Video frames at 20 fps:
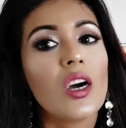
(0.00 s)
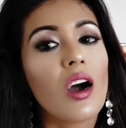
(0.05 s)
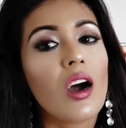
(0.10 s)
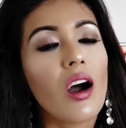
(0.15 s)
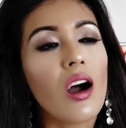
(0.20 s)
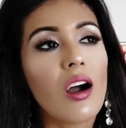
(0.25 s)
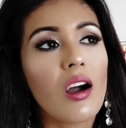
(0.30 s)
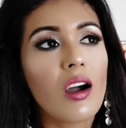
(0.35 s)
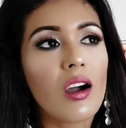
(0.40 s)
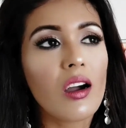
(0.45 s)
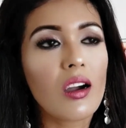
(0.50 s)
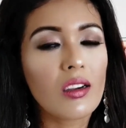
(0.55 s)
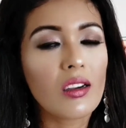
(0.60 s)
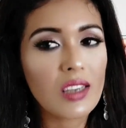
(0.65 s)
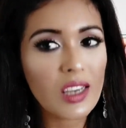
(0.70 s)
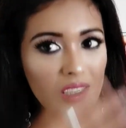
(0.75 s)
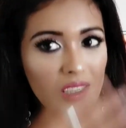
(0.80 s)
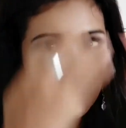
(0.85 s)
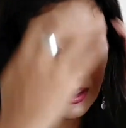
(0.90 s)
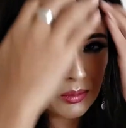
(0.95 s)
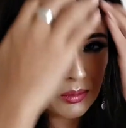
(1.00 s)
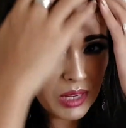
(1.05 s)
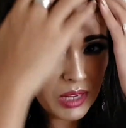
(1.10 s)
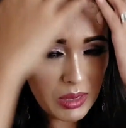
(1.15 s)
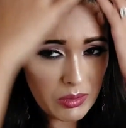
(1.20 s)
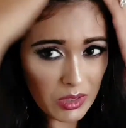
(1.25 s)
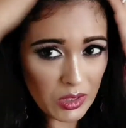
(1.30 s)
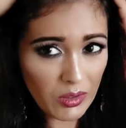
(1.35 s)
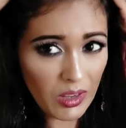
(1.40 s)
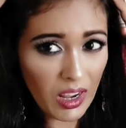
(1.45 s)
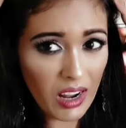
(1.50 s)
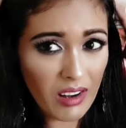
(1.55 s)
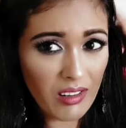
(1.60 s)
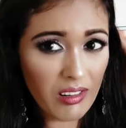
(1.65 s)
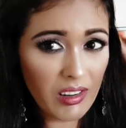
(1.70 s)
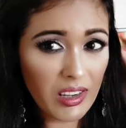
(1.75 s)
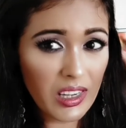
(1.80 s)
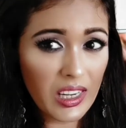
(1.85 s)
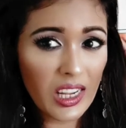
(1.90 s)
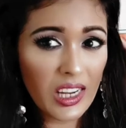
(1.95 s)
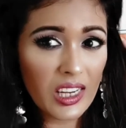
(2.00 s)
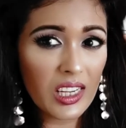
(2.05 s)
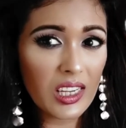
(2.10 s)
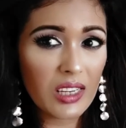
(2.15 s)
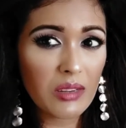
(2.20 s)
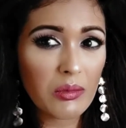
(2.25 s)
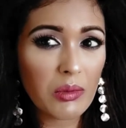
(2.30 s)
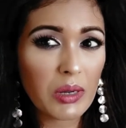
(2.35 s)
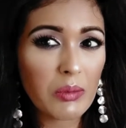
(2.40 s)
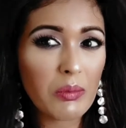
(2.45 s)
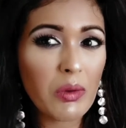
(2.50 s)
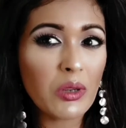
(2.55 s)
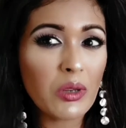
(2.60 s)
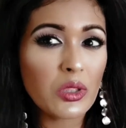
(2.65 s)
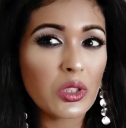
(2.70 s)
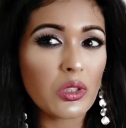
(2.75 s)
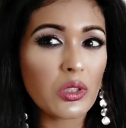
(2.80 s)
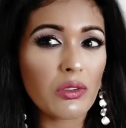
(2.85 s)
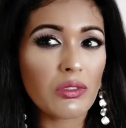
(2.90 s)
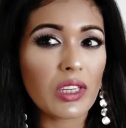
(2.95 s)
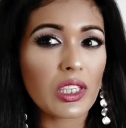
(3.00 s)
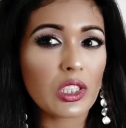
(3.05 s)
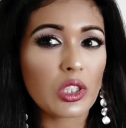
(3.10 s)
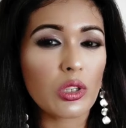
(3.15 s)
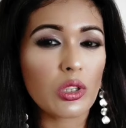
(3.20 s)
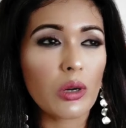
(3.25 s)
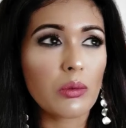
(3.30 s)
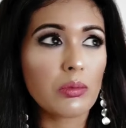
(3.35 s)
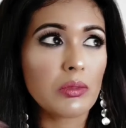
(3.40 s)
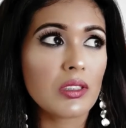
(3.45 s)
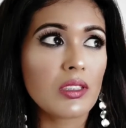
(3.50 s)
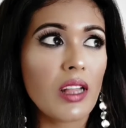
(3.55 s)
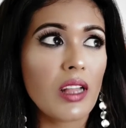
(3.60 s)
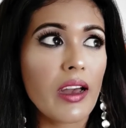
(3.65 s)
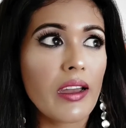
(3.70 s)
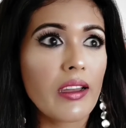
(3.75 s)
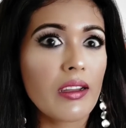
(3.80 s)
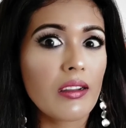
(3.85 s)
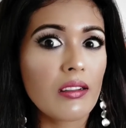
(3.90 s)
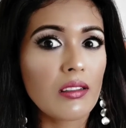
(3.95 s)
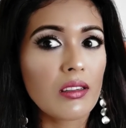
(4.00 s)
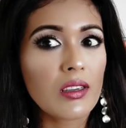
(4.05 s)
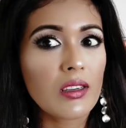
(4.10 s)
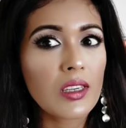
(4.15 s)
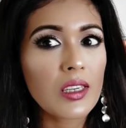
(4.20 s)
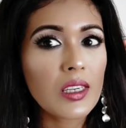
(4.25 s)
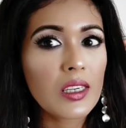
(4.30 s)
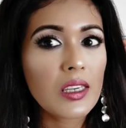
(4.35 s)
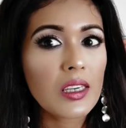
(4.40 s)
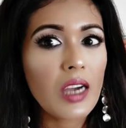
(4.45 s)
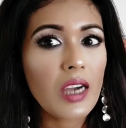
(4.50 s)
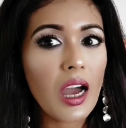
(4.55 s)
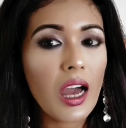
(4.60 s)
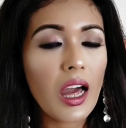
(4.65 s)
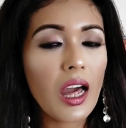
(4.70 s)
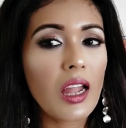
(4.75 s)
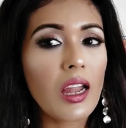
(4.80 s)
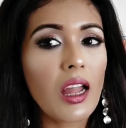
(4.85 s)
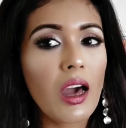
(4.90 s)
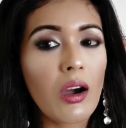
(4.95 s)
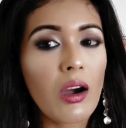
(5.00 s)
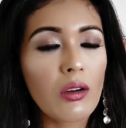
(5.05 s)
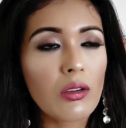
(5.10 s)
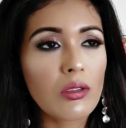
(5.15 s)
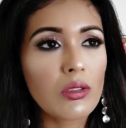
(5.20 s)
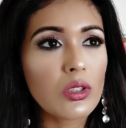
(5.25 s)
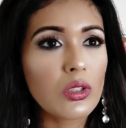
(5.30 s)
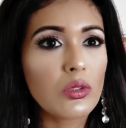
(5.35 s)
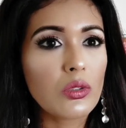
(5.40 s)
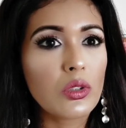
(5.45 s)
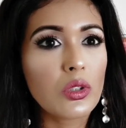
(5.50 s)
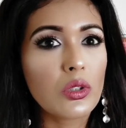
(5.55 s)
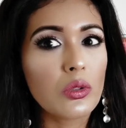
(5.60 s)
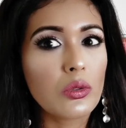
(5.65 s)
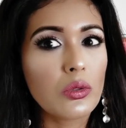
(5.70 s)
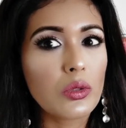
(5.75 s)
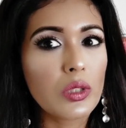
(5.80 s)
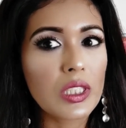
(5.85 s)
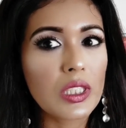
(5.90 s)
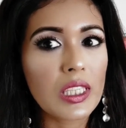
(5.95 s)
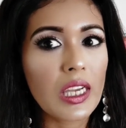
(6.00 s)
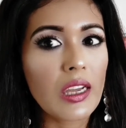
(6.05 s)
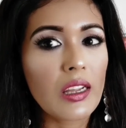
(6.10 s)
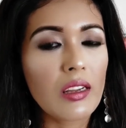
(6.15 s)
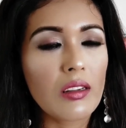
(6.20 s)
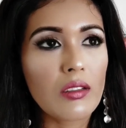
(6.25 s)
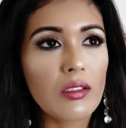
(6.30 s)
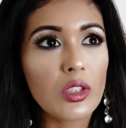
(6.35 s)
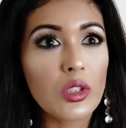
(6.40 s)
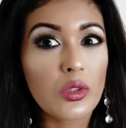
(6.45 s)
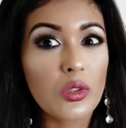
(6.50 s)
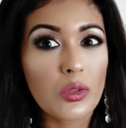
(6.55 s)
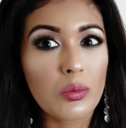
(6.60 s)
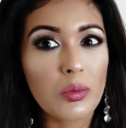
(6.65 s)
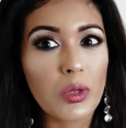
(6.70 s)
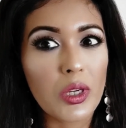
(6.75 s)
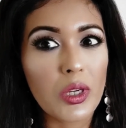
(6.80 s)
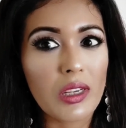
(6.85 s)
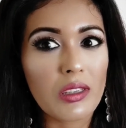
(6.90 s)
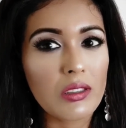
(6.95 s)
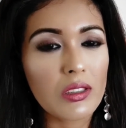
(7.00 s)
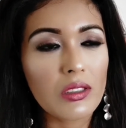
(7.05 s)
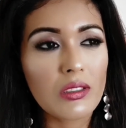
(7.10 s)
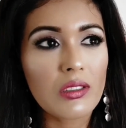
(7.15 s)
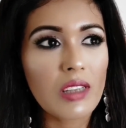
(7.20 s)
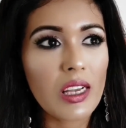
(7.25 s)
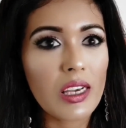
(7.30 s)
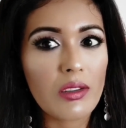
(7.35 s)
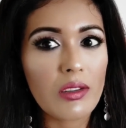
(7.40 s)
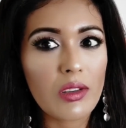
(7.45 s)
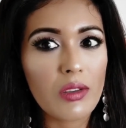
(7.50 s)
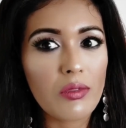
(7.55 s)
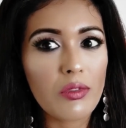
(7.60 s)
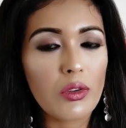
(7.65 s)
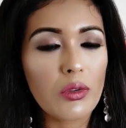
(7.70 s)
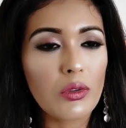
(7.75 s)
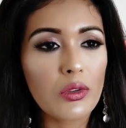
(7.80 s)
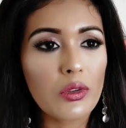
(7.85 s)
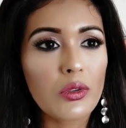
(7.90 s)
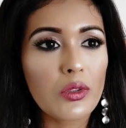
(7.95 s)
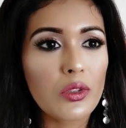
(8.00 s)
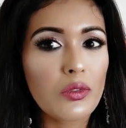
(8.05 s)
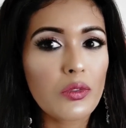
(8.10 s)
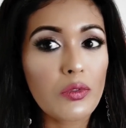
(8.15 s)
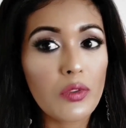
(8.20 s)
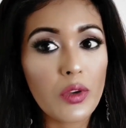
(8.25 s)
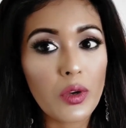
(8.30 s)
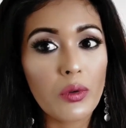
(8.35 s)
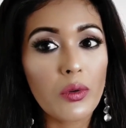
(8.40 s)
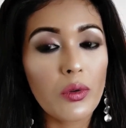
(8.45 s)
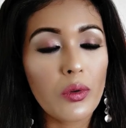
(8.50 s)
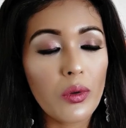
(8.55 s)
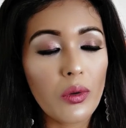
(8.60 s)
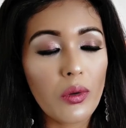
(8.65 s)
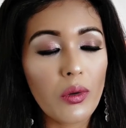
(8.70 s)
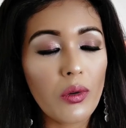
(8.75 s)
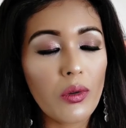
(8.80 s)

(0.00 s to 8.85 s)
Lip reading: Yeah, sometimes you can't retain it, but most of the shops like allow you to retain used product too. Like if you use few,